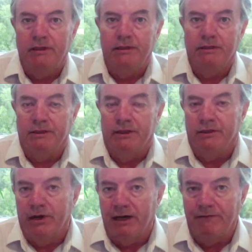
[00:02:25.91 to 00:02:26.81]
is the
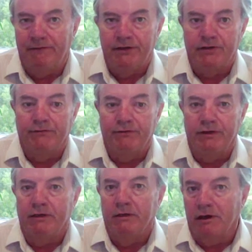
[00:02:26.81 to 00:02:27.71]
attractive feature of
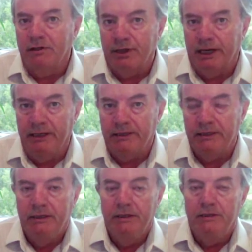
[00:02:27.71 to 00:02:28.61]
the larger case.